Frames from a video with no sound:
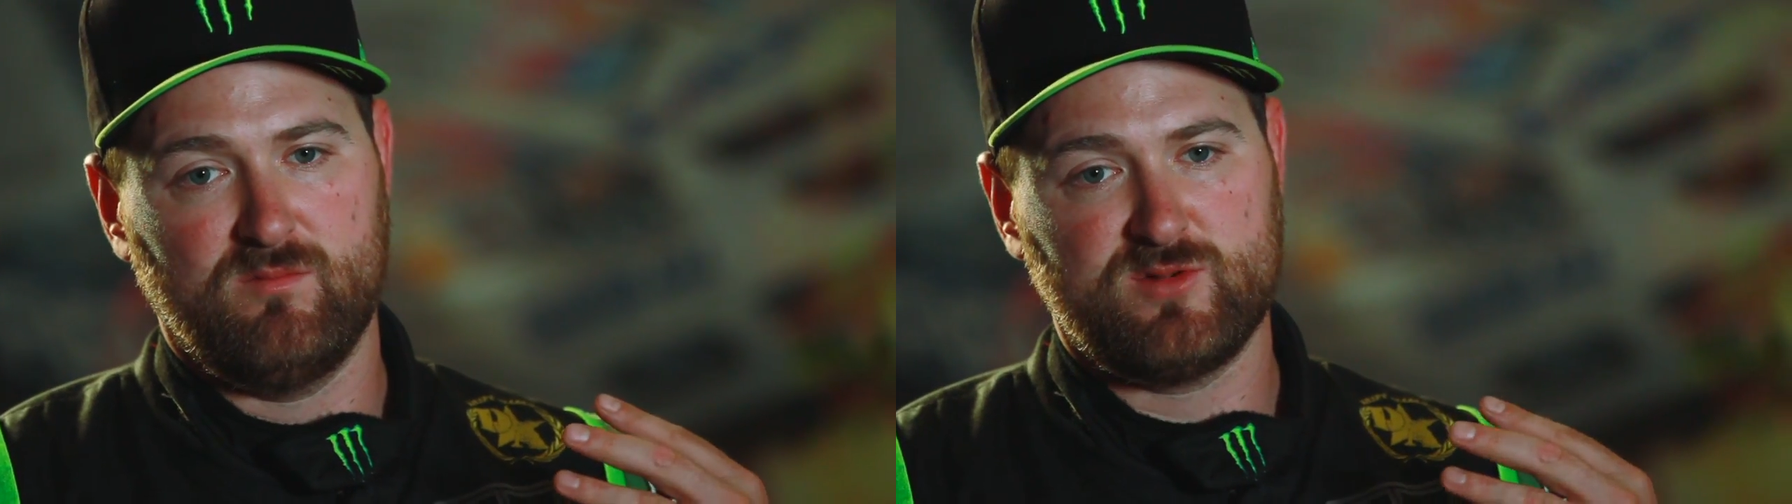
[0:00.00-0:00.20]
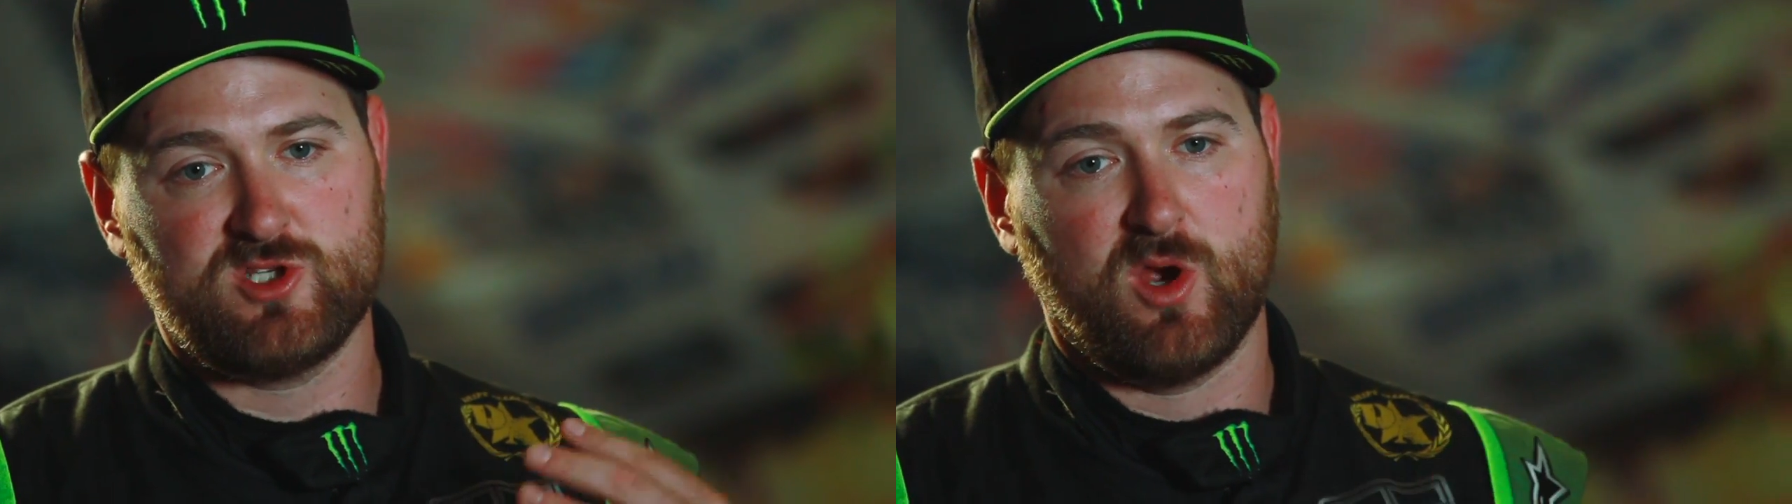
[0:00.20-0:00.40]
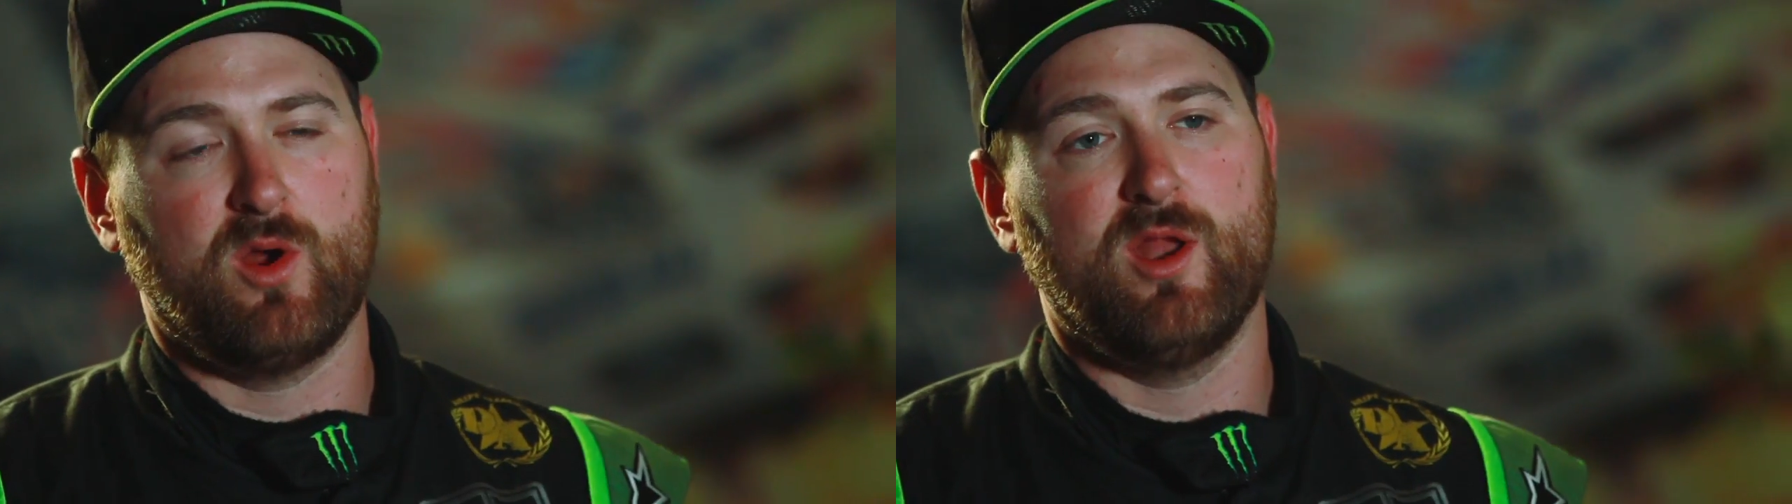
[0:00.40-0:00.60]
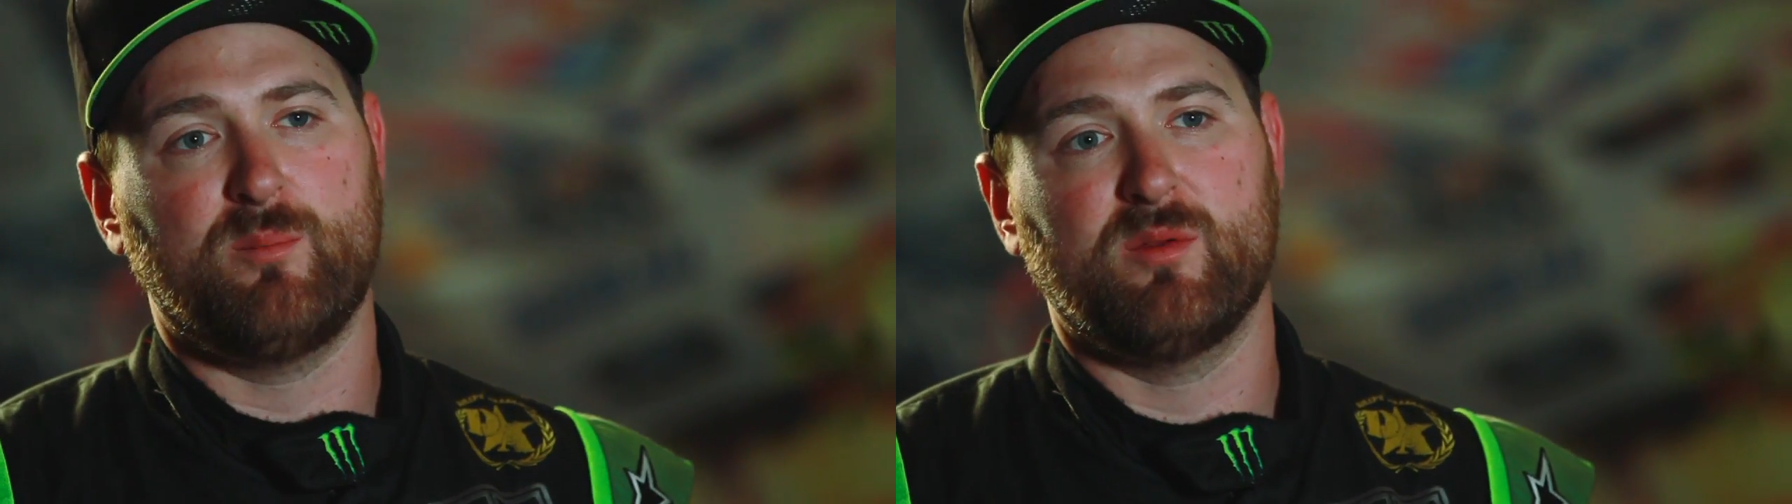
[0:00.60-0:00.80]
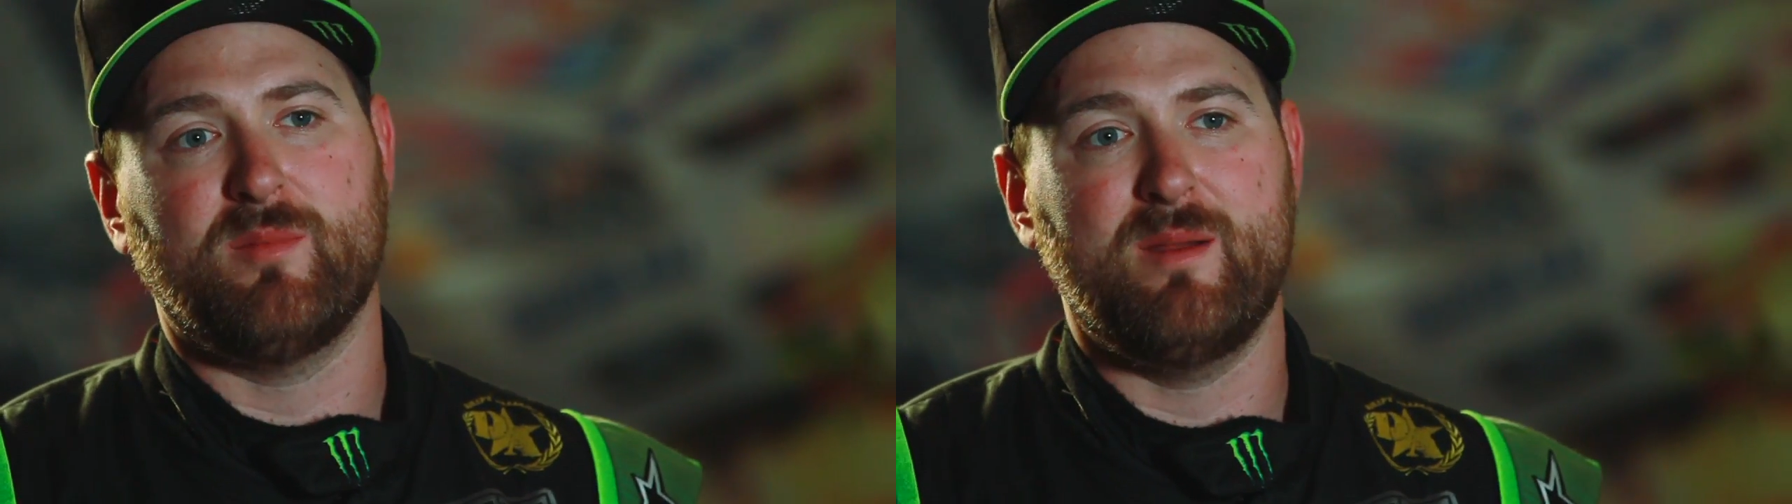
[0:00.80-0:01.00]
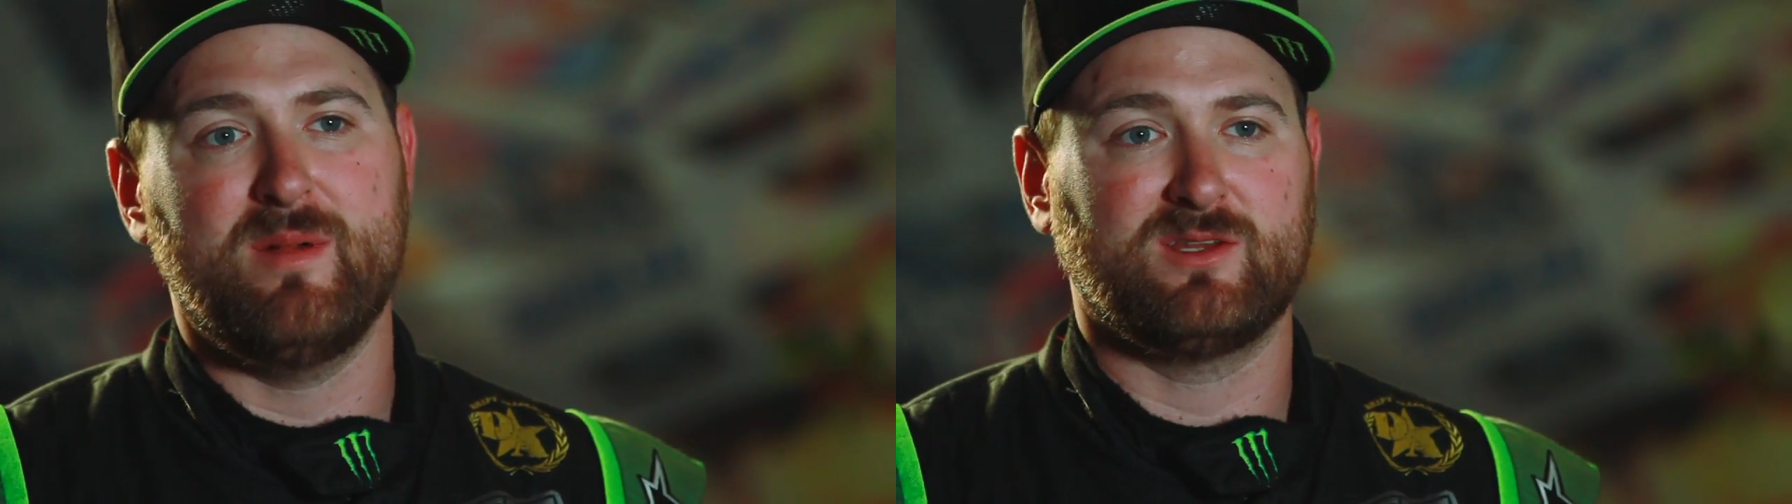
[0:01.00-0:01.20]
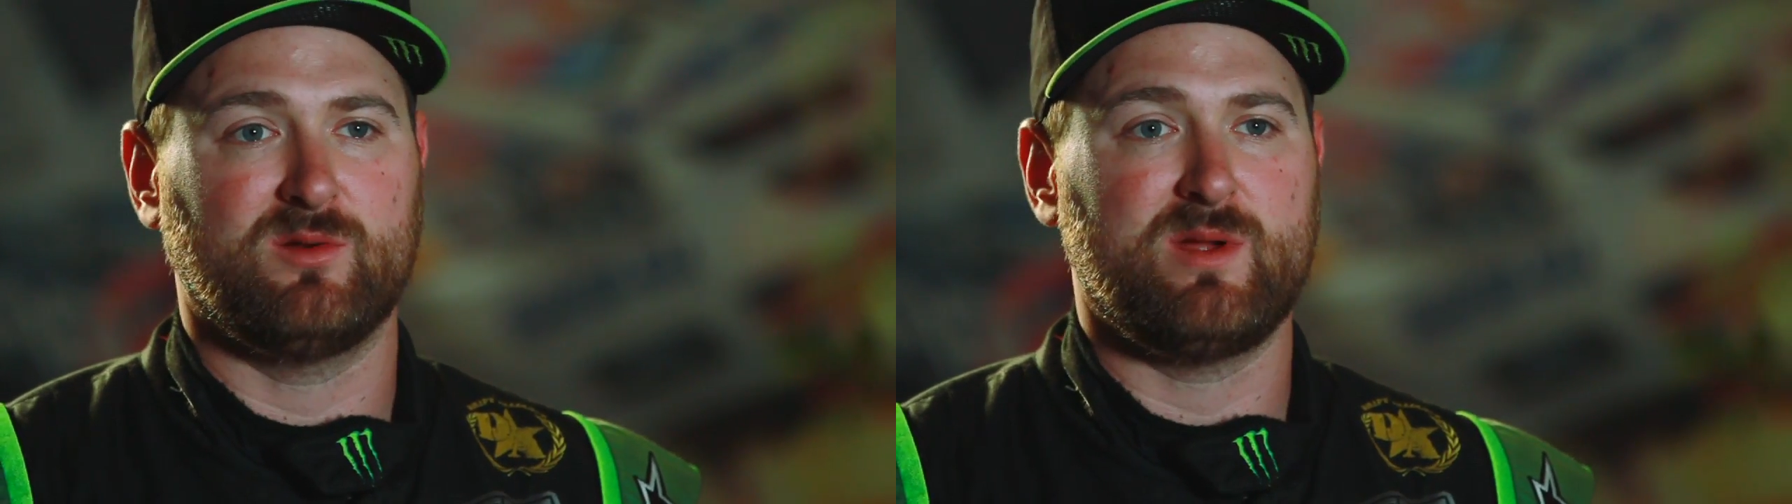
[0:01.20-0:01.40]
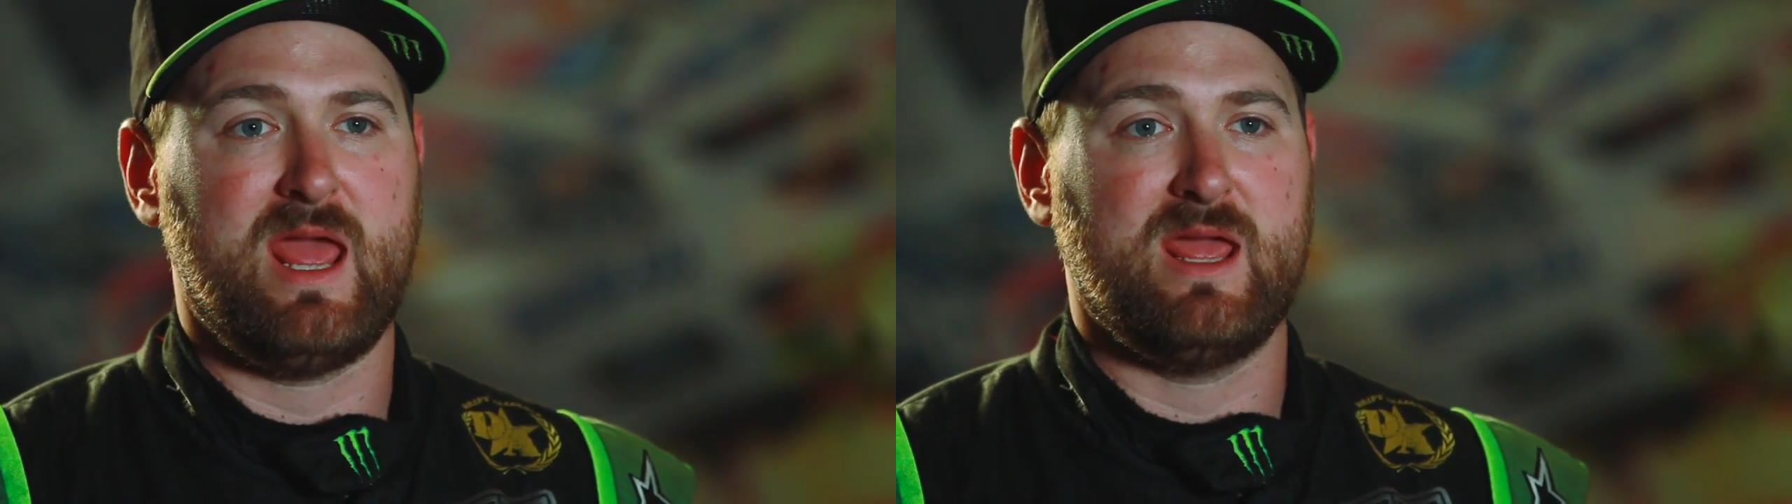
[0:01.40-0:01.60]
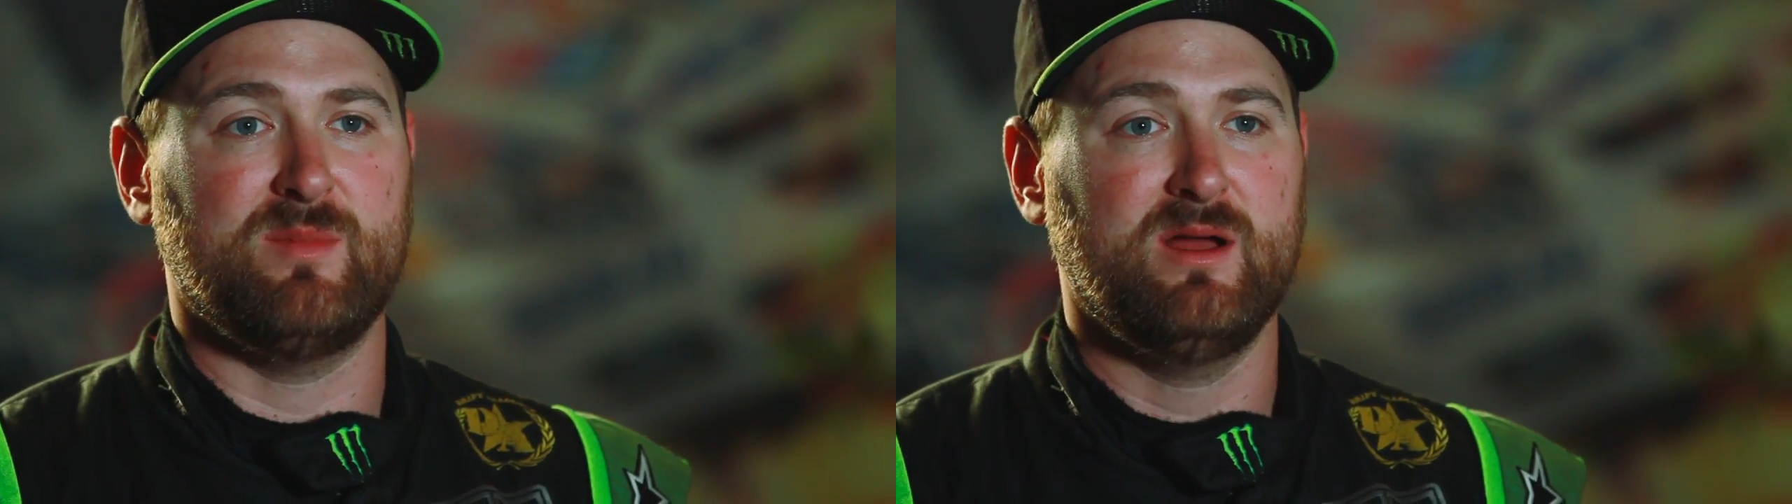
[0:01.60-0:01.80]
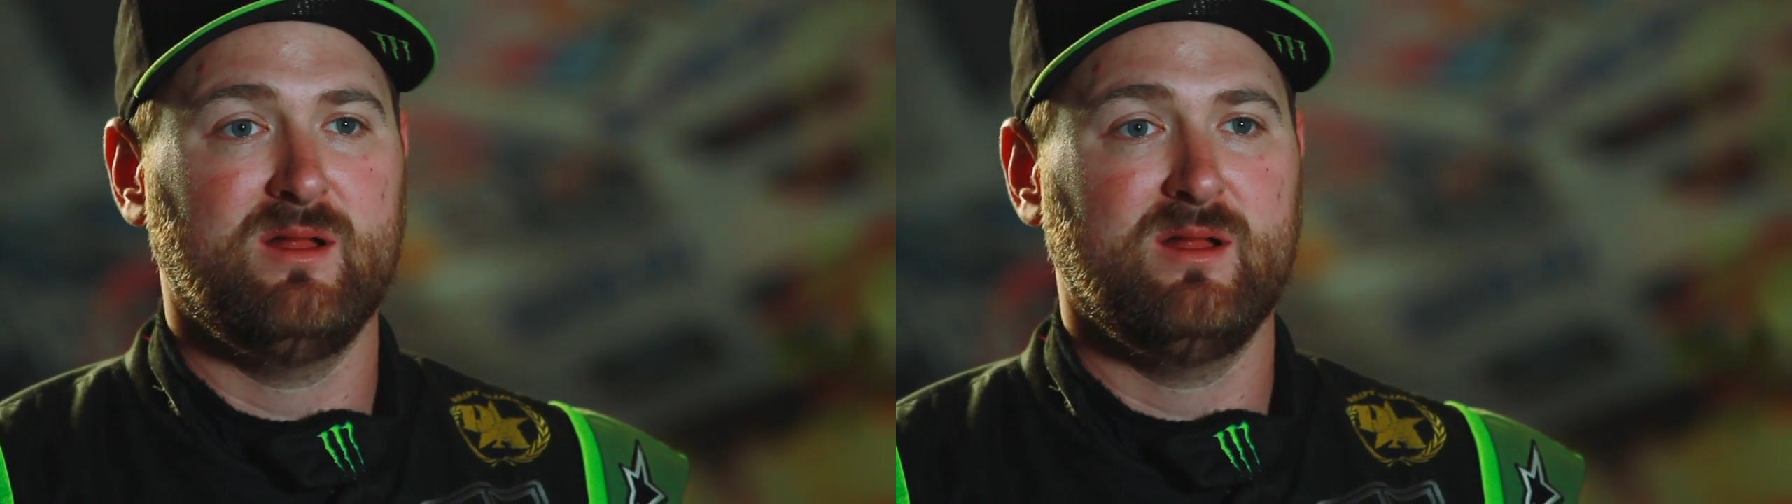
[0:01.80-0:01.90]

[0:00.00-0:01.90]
showing up with my mental game